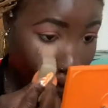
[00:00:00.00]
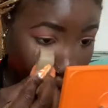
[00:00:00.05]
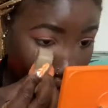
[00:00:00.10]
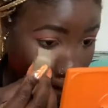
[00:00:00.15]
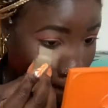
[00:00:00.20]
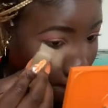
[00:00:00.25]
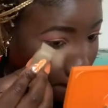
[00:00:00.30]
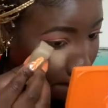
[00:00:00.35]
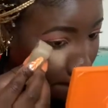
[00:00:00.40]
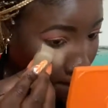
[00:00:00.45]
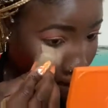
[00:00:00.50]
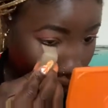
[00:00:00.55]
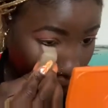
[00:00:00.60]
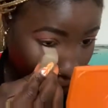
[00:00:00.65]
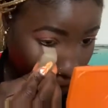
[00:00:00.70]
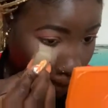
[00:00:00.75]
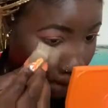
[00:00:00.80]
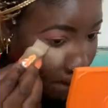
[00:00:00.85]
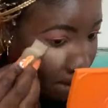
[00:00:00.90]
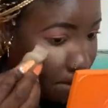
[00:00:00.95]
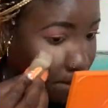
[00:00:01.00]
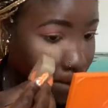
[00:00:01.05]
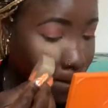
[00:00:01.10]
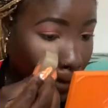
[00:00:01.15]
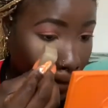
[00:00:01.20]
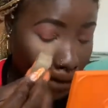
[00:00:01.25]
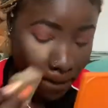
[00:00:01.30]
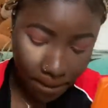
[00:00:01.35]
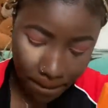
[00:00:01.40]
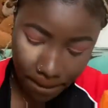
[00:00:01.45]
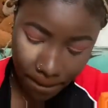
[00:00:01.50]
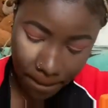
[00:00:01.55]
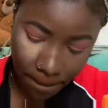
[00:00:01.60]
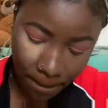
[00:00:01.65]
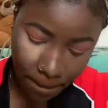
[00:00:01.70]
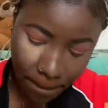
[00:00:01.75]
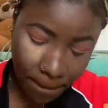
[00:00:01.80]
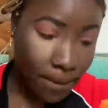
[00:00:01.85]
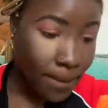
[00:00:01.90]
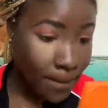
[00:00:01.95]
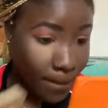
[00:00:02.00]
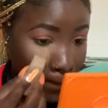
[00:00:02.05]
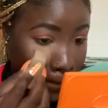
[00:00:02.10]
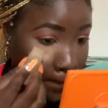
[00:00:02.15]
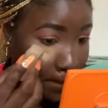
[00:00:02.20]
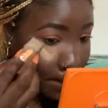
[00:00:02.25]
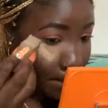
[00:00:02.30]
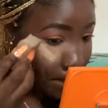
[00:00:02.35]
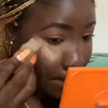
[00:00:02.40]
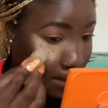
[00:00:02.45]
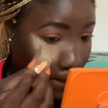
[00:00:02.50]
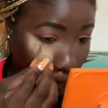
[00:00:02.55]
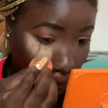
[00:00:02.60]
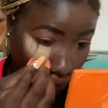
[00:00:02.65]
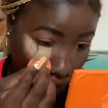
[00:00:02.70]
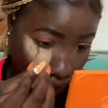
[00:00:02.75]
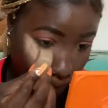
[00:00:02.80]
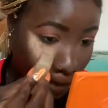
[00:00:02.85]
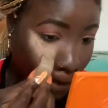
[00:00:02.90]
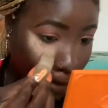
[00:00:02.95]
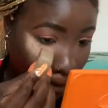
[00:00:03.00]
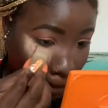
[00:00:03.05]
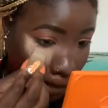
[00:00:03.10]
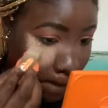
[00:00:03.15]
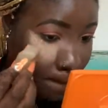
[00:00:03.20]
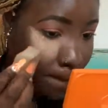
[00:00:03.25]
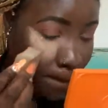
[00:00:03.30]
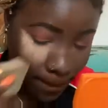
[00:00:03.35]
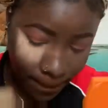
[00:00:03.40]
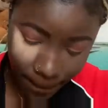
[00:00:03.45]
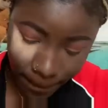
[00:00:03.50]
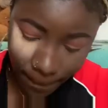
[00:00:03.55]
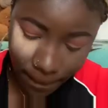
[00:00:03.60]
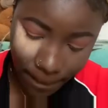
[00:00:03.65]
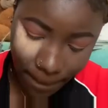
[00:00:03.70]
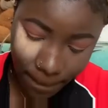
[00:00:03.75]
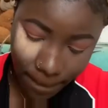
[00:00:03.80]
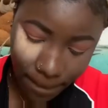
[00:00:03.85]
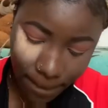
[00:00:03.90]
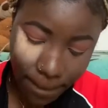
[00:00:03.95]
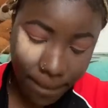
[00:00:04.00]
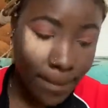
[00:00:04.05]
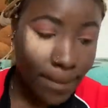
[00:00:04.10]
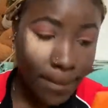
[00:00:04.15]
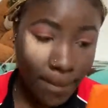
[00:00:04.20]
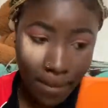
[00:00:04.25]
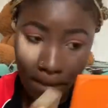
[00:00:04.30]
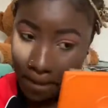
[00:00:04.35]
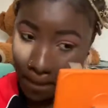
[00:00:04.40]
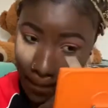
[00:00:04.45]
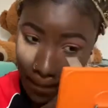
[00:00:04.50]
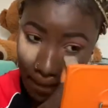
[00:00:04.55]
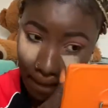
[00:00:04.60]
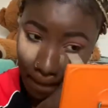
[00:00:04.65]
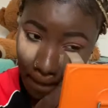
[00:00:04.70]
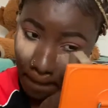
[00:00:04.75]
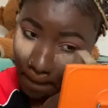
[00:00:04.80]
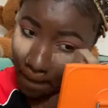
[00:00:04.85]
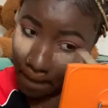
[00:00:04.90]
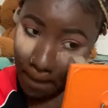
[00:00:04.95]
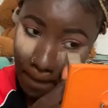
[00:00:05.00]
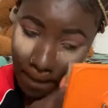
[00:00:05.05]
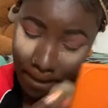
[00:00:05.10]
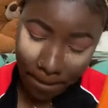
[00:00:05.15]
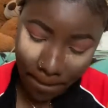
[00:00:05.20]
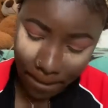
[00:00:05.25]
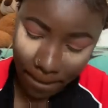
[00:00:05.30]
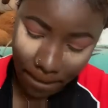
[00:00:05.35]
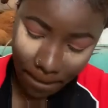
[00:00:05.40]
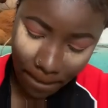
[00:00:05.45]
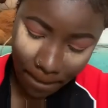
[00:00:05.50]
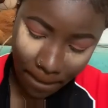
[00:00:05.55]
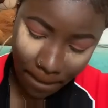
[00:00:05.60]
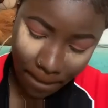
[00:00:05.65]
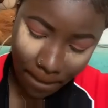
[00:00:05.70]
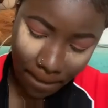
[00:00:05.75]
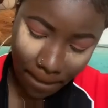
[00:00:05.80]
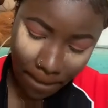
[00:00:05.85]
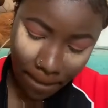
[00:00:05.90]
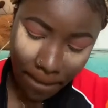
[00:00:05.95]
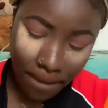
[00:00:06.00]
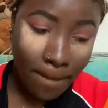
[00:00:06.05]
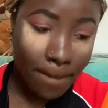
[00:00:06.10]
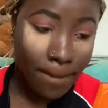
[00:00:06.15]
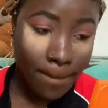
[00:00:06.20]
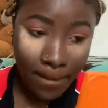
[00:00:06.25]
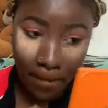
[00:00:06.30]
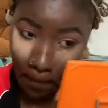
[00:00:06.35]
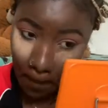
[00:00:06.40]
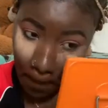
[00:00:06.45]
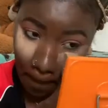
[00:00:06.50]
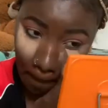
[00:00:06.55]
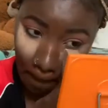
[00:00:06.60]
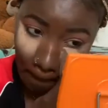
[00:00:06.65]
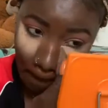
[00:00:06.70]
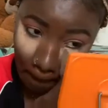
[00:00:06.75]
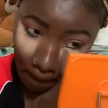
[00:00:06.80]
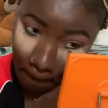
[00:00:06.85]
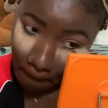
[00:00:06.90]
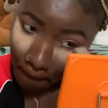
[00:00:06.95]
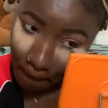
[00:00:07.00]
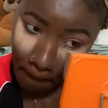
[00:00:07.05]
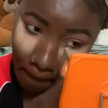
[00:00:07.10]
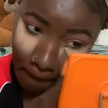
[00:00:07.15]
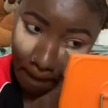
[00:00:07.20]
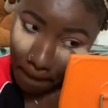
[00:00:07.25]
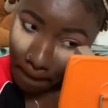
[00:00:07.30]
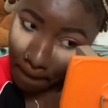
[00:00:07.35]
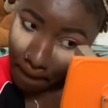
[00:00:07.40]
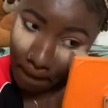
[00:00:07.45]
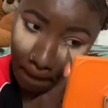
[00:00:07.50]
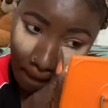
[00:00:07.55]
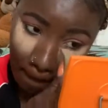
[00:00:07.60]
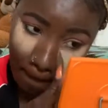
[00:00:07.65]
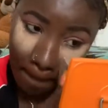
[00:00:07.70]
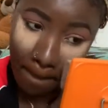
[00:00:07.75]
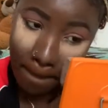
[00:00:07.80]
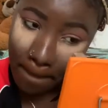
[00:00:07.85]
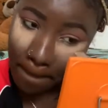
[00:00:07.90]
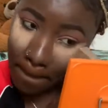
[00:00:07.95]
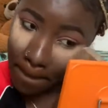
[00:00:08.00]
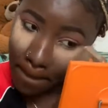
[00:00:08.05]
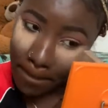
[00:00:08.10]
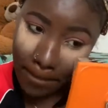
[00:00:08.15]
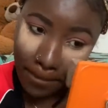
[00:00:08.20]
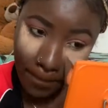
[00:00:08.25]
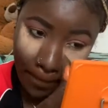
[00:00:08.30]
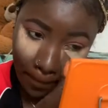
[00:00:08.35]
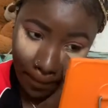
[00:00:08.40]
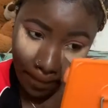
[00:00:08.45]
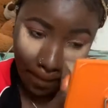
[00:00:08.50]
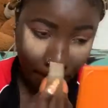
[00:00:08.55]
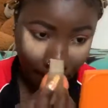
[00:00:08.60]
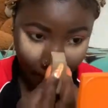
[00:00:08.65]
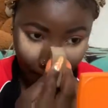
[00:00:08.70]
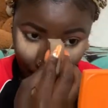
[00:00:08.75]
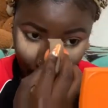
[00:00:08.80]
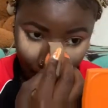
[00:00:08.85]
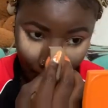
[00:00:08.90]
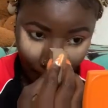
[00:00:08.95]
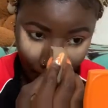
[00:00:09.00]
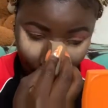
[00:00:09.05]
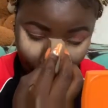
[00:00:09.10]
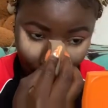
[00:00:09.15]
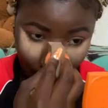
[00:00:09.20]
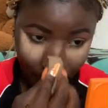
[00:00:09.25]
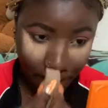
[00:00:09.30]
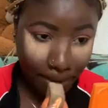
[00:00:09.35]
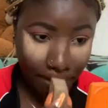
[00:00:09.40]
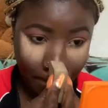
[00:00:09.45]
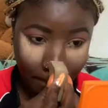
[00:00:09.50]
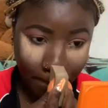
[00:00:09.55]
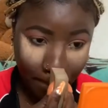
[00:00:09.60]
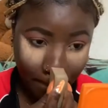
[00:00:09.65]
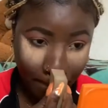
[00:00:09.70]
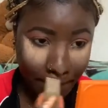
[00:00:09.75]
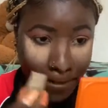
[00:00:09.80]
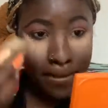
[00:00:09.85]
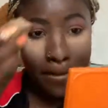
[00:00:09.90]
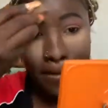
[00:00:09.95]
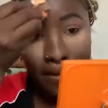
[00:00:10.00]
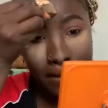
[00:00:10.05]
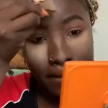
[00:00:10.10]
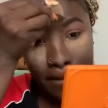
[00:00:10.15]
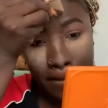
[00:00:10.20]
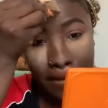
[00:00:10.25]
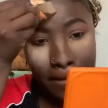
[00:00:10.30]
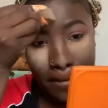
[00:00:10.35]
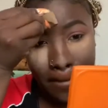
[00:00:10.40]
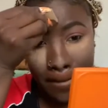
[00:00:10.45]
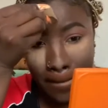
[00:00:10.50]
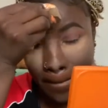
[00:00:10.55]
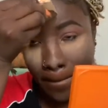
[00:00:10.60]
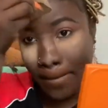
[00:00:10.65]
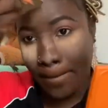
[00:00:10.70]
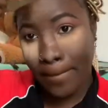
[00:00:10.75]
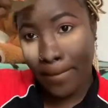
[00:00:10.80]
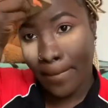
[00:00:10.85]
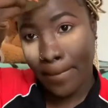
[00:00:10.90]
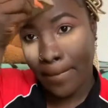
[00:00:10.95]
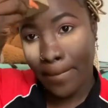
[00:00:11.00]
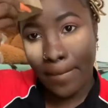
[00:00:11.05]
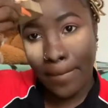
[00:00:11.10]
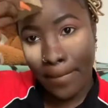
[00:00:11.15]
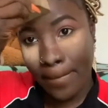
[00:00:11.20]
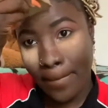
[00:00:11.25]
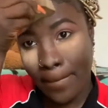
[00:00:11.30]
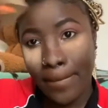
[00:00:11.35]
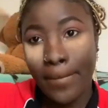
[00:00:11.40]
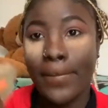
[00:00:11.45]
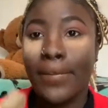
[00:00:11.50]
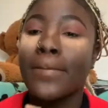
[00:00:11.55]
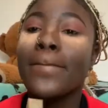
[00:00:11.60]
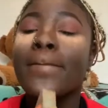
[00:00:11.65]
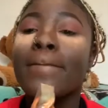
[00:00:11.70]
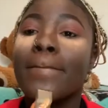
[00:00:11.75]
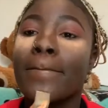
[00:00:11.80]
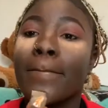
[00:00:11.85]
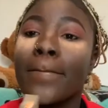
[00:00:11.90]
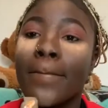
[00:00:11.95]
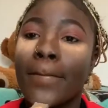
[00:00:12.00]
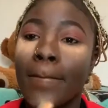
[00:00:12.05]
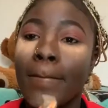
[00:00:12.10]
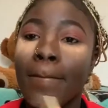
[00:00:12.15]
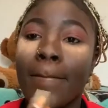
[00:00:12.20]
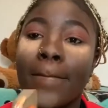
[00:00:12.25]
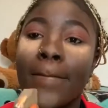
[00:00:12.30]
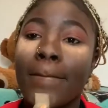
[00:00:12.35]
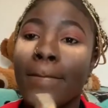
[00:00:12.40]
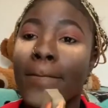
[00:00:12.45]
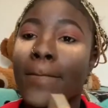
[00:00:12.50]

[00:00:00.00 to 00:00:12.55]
nothing excess, nothing too much, just really light. And I'm just gonna apply that where I applied my concealer.